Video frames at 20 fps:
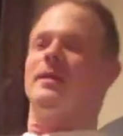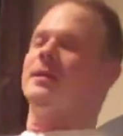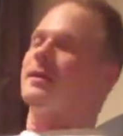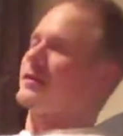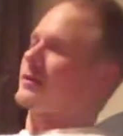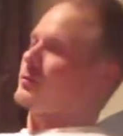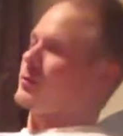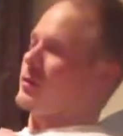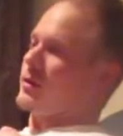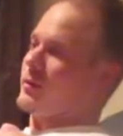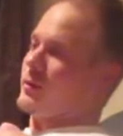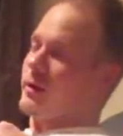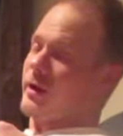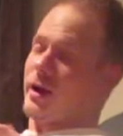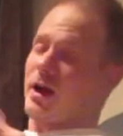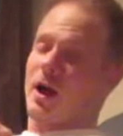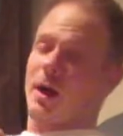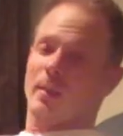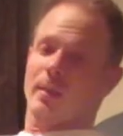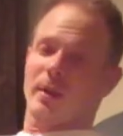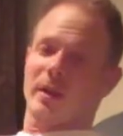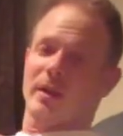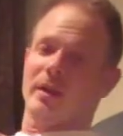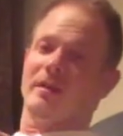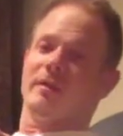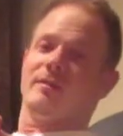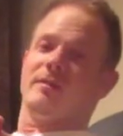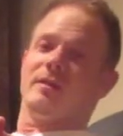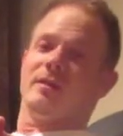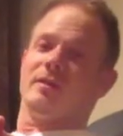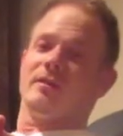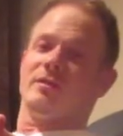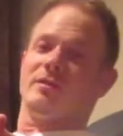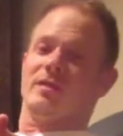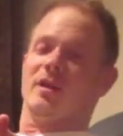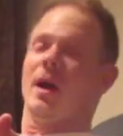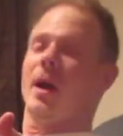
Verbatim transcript: next morning I wake up and it feels